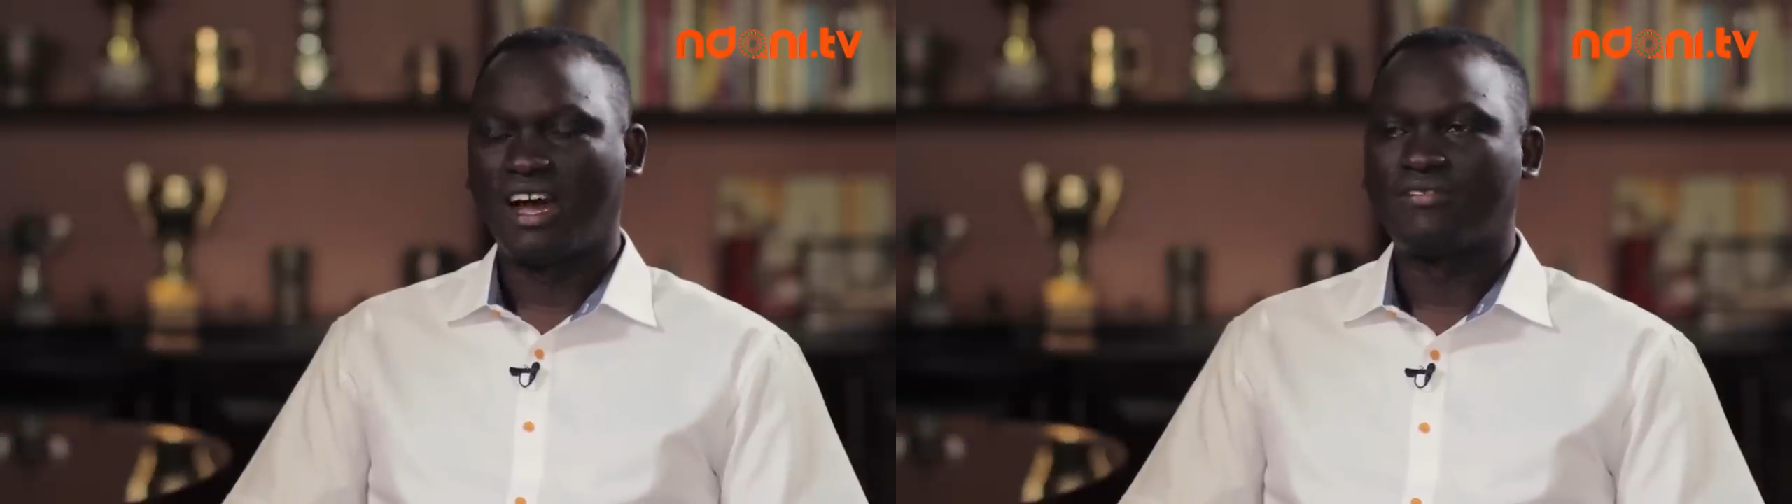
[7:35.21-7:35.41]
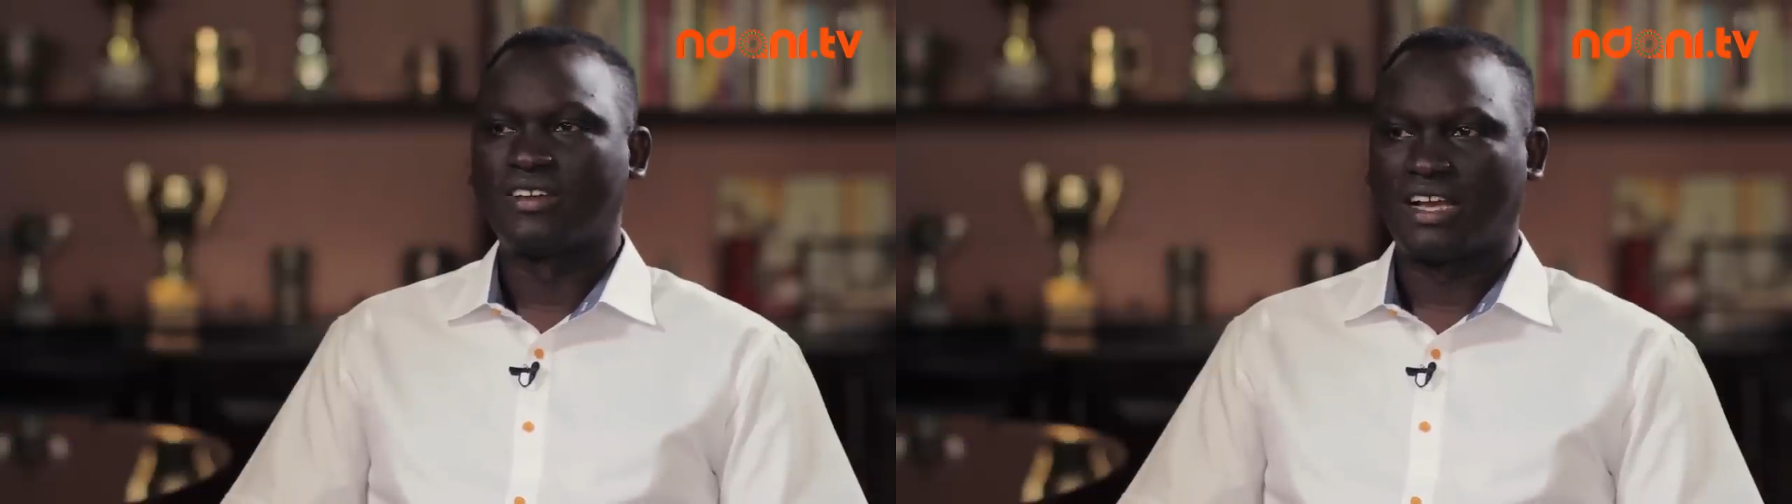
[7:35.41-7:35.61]

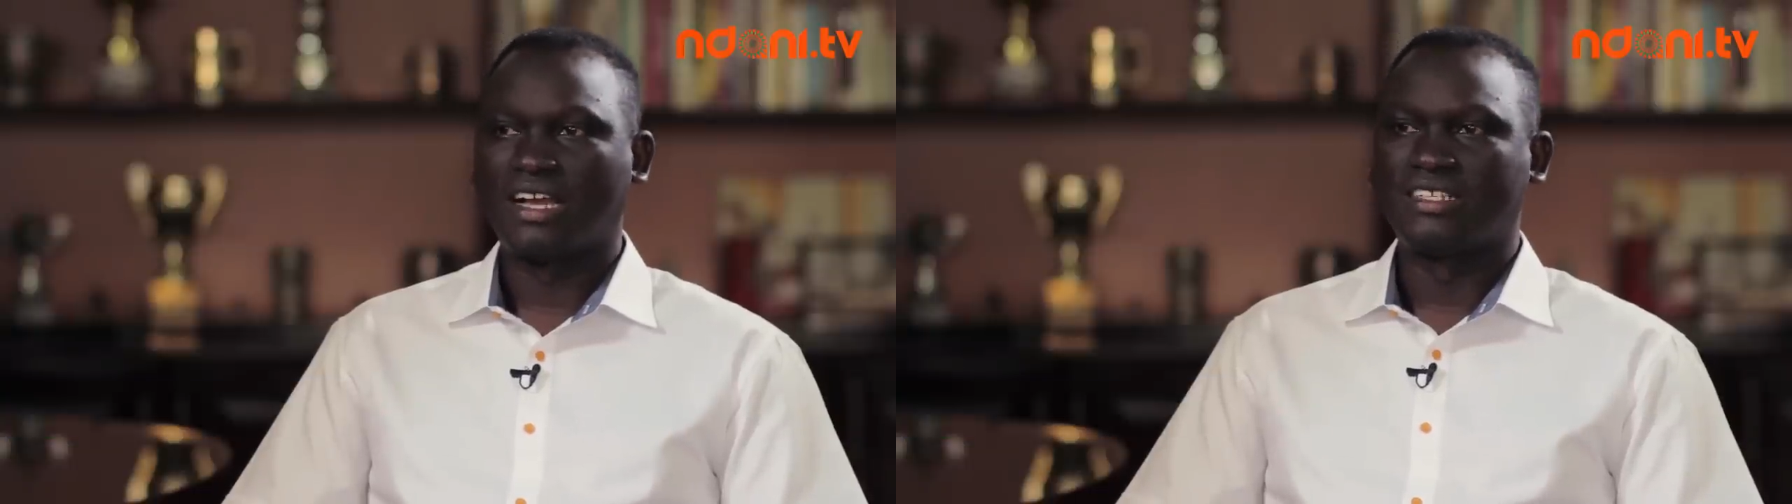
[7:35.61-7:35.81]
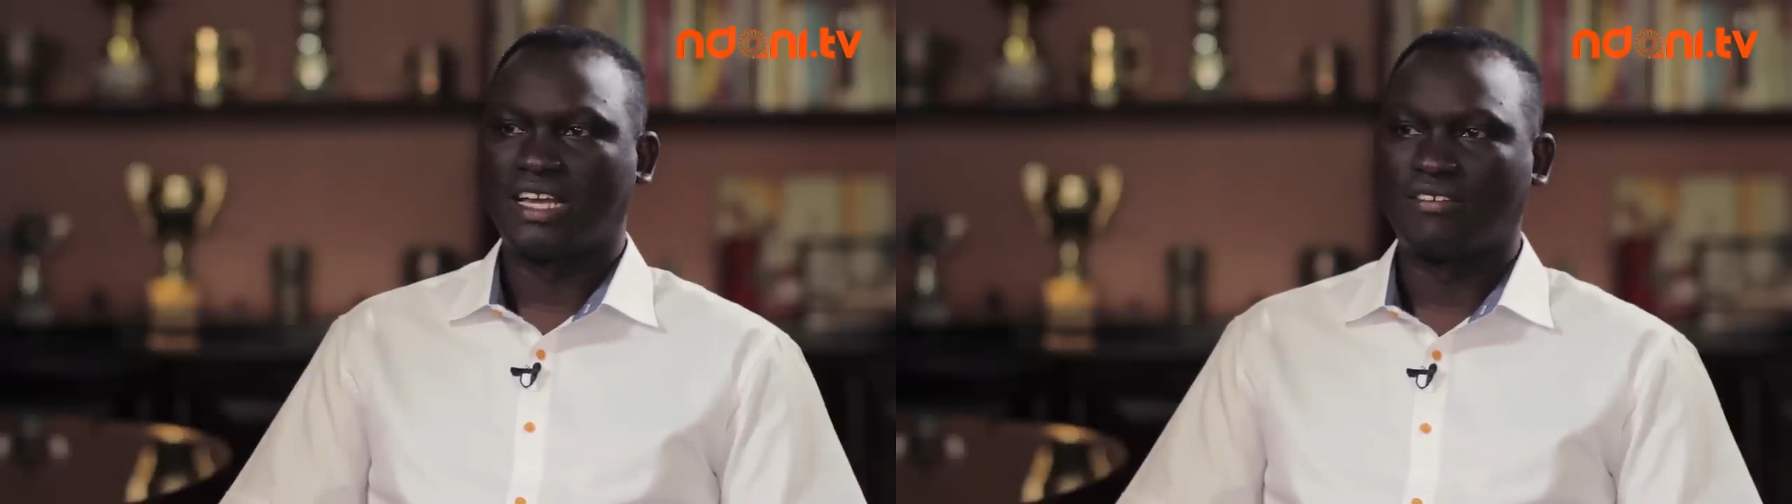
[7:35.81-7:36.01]

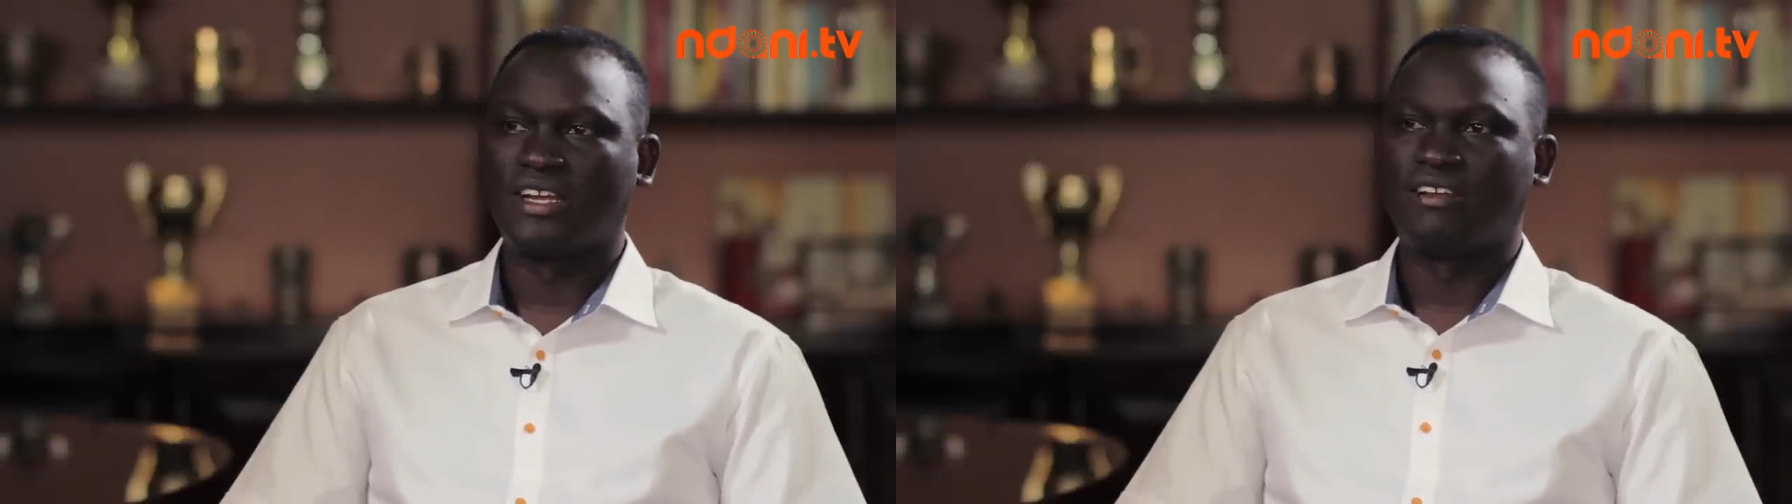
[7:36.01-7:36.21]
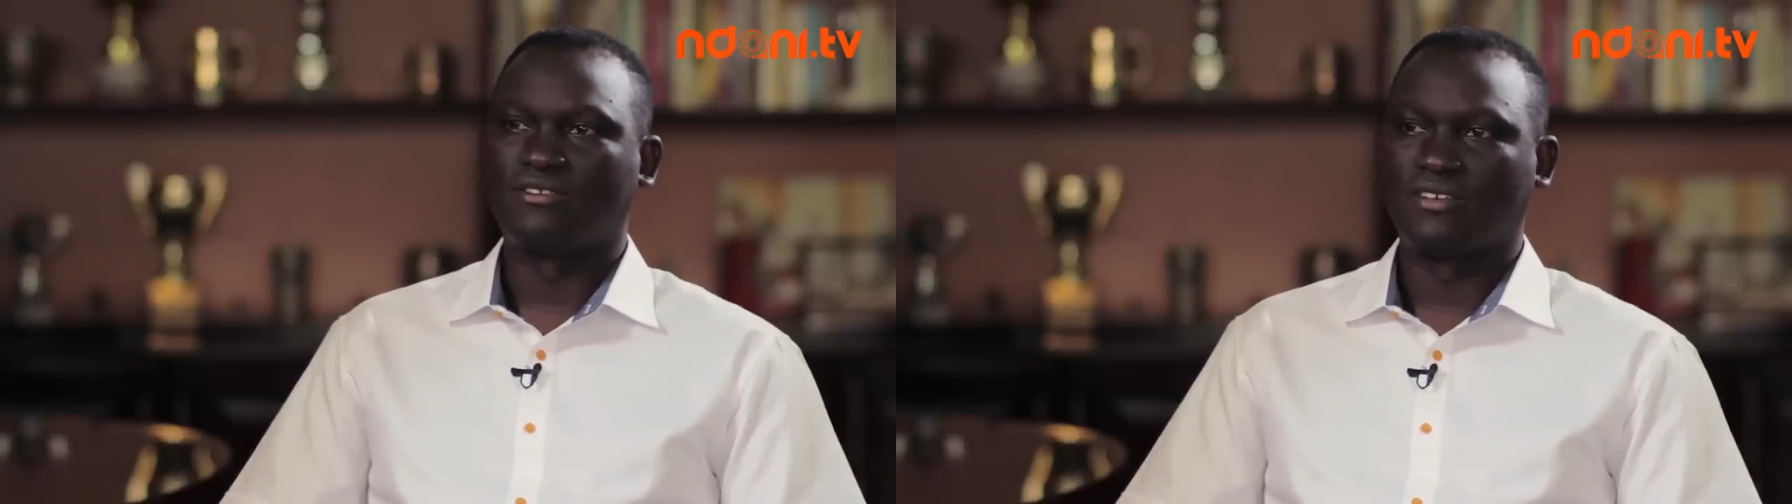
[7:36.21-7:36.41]
Africans are
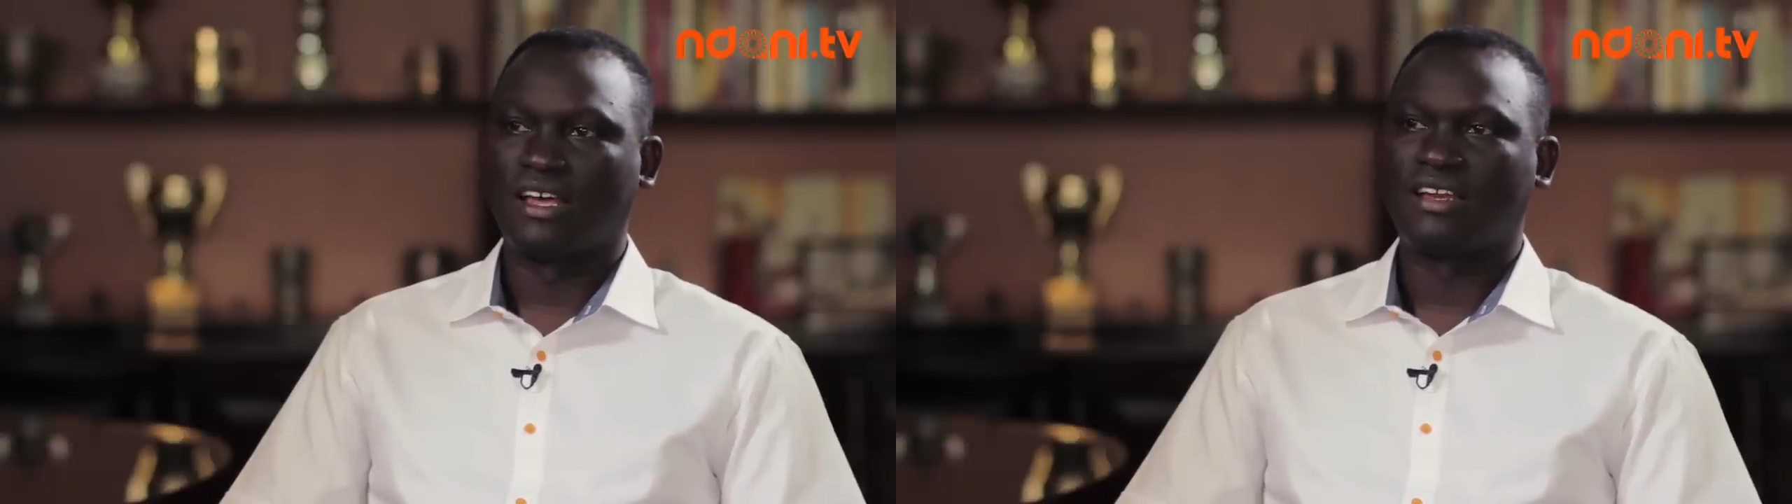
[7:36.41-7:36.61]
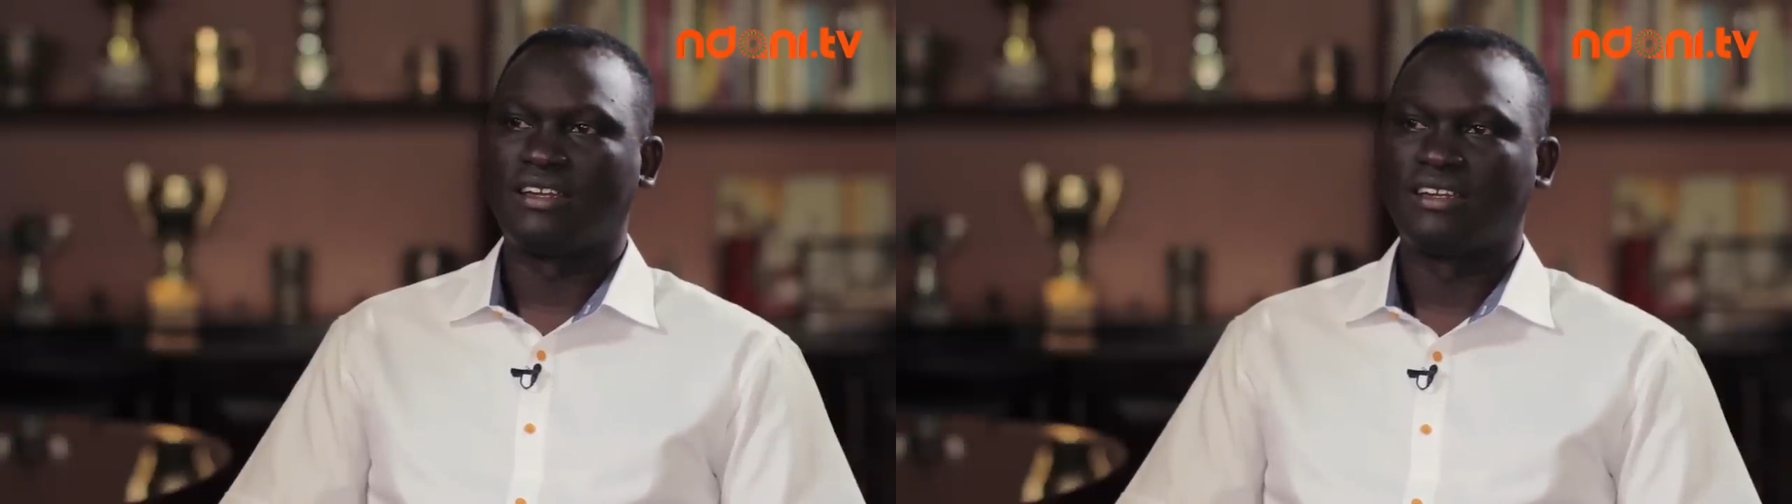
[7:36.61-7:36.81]
ready for
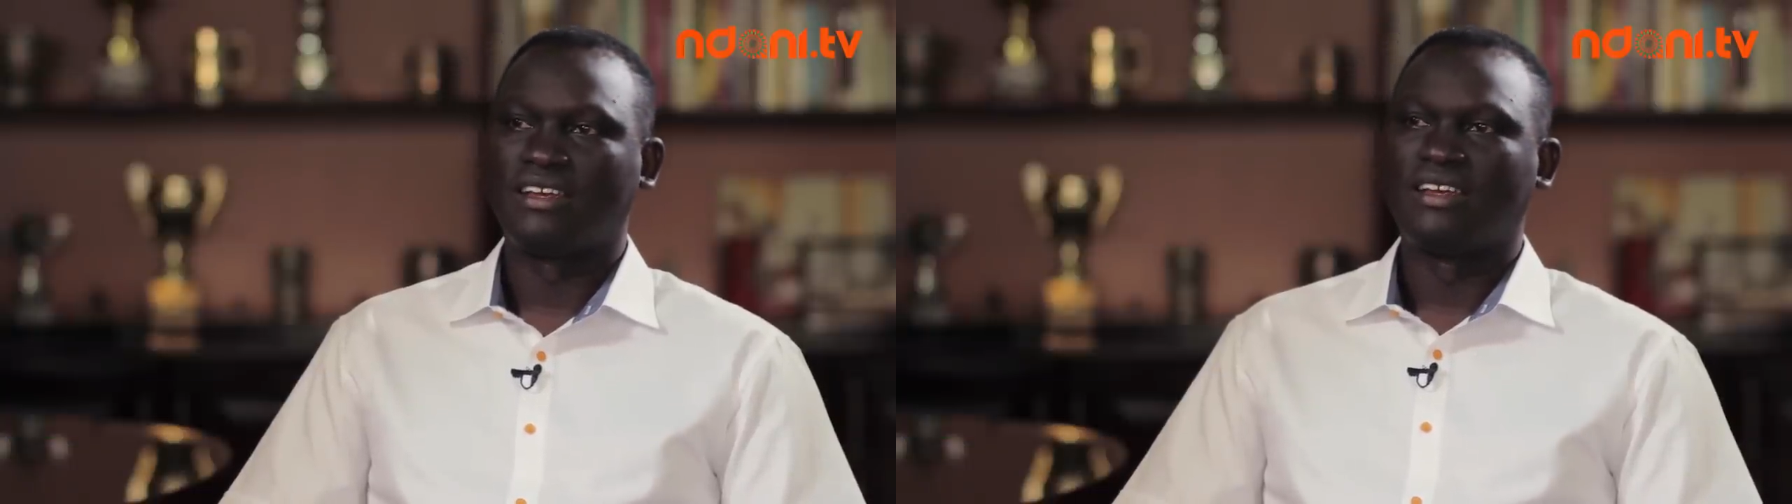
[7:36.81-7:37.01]
that.